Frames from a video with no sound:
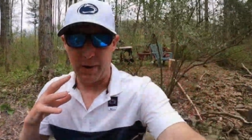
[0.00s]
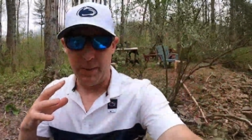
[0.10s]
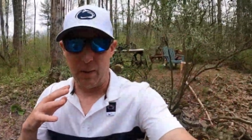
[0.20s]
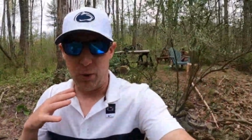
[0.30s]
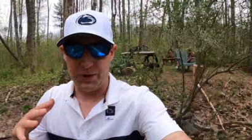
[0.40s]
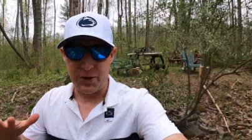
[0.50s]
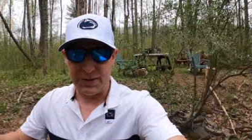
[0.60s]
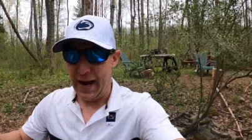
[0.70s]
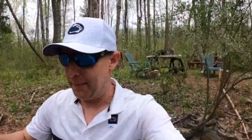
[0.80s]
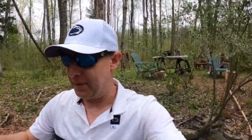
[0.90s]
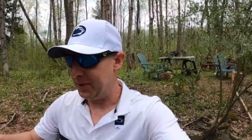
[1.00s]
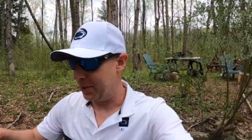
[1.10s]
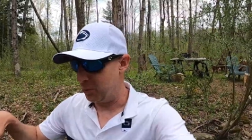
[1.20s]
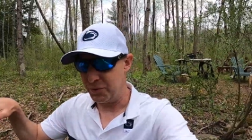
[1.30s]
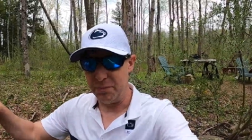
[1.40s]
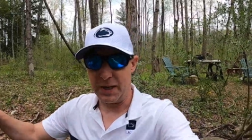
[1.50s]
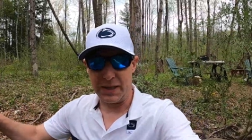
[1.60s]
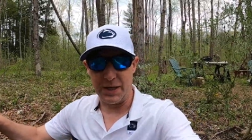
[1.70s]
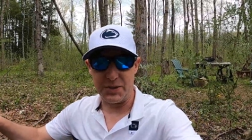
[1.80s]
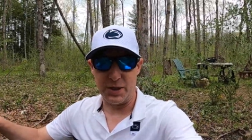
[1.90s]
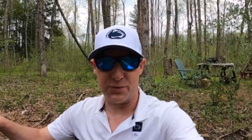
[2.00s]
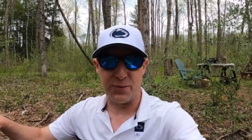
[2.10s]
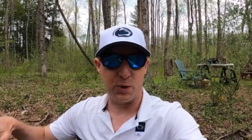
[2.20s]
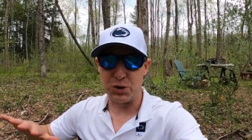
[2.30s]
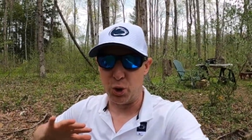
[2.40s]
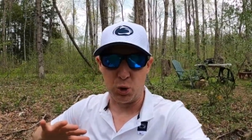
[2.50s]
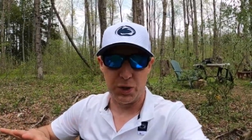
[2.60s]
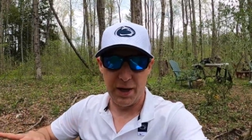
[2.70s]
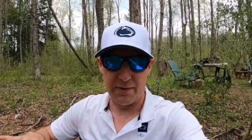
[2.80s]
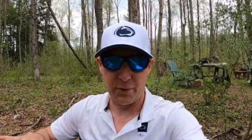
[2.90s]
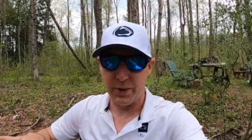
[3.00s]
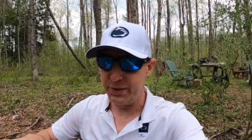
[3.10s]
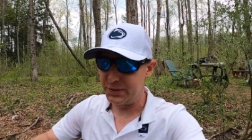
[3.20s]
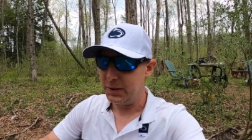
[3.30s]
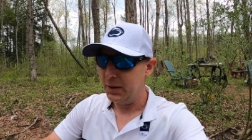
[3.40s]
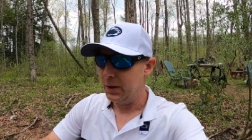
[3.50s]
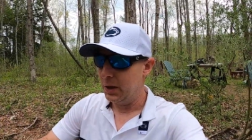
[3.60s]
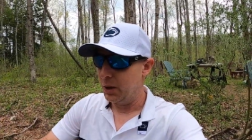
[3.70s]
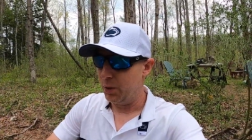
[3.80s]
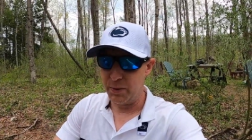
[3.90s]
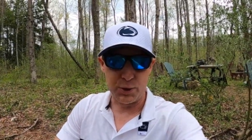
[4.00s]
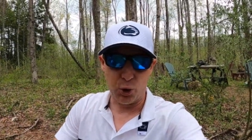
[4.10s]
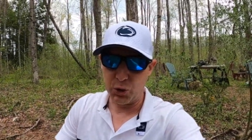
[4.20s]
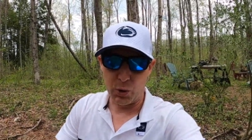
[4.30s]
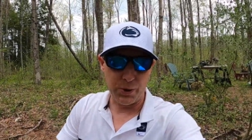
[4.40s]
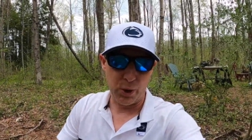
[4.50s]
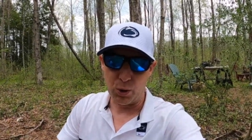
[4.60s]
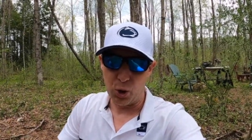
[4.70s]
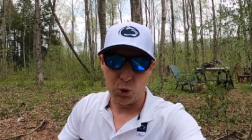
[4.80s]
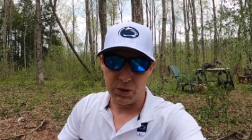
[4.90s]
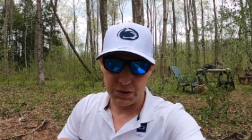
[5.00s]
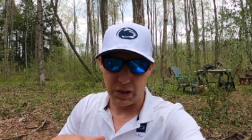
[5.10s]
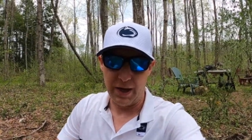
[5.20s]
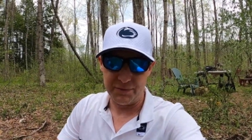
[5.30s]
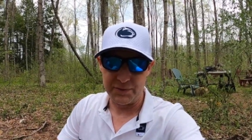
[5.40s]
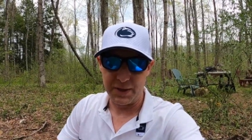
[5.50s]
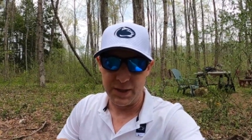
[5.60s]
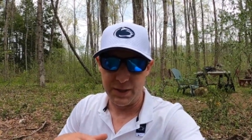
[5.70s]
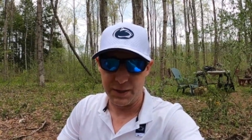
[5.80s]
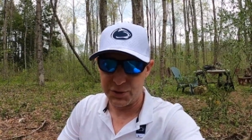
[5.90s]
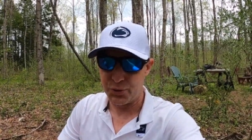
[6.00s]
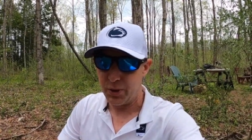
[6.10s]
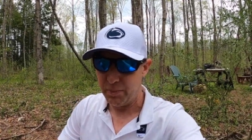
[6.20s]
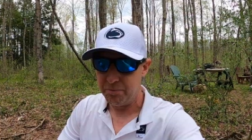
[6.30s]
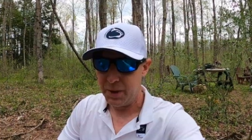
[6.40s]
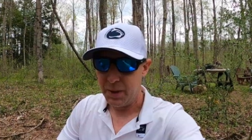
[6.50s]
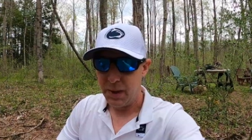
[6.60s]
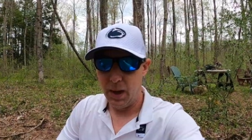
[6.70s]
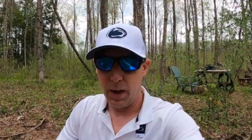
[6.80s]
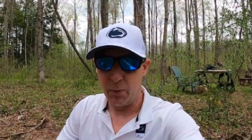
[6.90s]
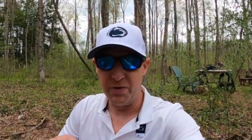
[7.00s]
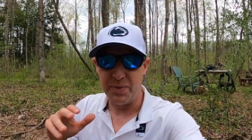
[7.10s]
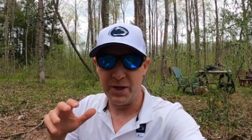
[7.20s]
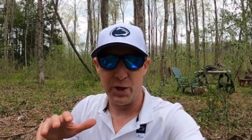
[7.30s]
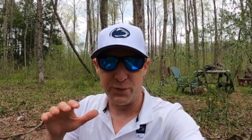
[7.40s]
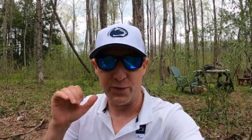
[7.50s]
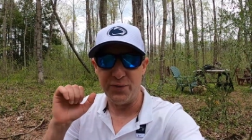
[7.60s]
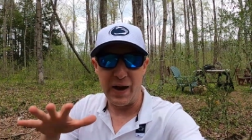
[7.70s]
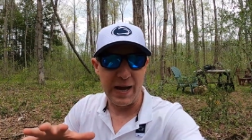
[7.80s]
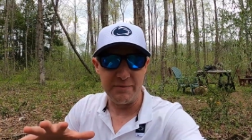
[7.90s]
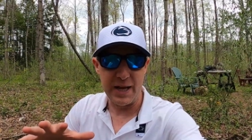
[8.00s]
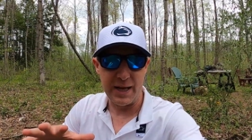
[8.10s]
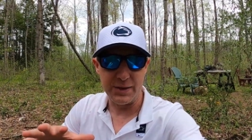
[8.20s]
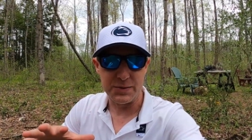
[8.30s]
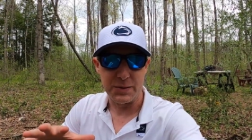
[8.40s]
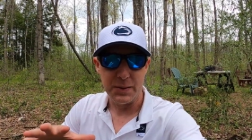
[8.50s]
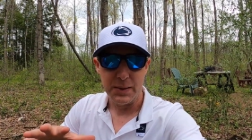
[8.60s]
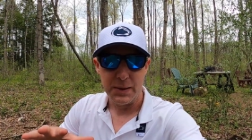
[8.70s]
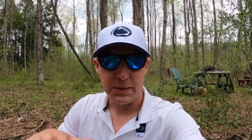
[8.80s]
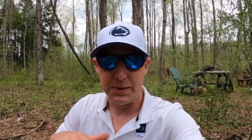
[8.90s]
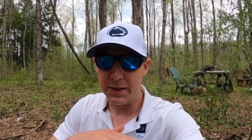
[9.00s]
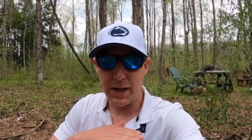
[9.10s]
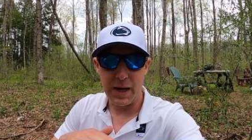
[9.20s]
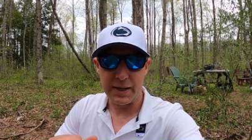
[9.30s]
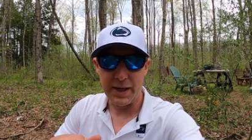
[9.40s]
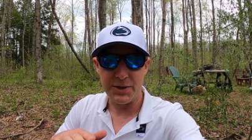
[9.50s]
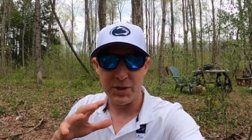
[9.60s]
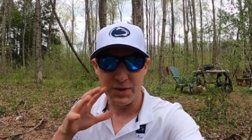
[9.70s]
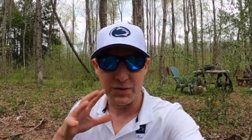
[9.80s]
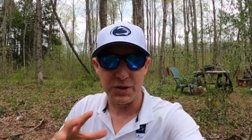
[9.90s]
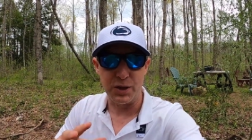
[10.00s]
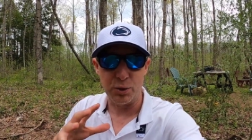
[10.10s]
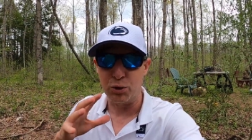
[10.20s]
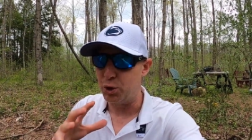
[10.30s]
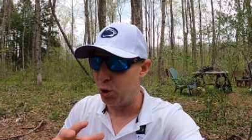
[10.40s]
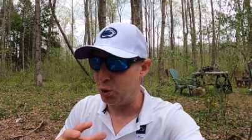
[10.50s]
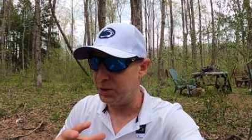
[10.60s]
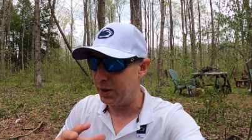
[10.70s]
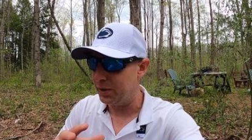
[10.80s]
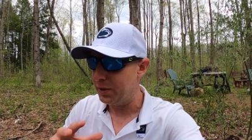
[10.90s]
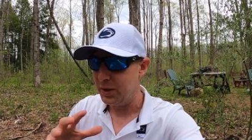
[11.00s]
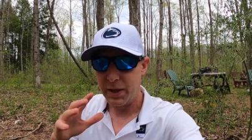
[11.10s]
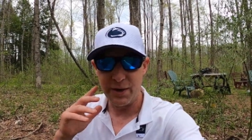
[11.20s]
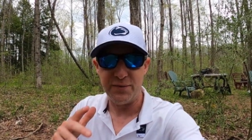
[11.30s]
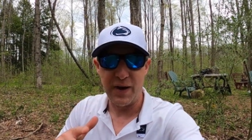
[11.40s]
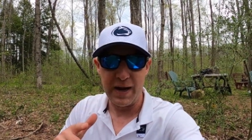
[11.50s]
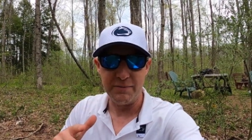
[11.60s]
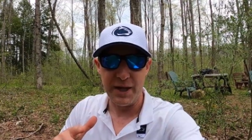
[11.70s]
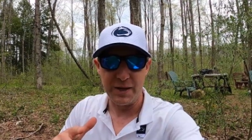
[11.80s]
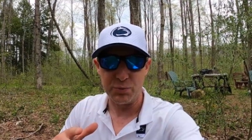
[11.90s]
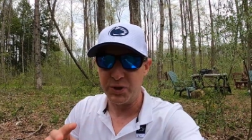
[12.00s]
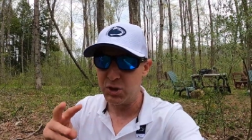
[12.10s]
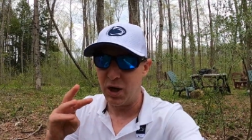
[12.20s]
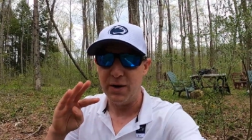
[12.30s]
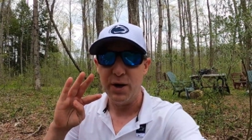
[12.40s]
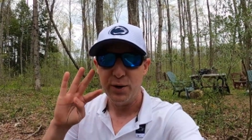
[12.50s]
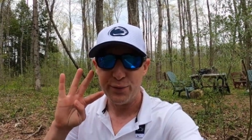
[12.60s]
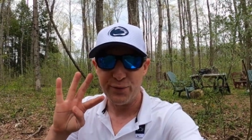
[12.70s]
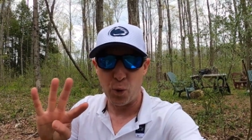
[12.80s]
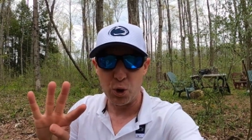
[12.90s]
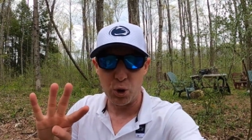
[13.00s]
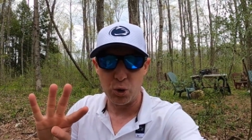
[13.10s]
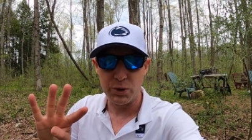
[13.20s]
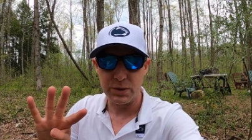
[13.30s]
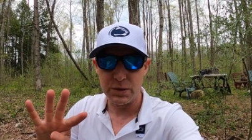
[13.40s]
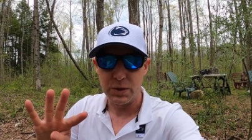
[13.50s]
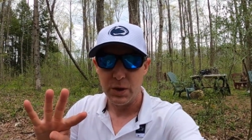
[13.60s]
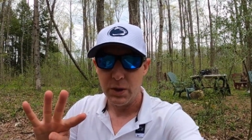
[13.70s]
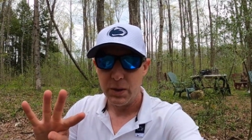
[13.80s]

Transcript: part about what just happened here with Mick getting his first golden ever is we were told there were no goldens left in this stream. Uh, we've been here for five days, did not catch a single golden in five days. We saw four goldens,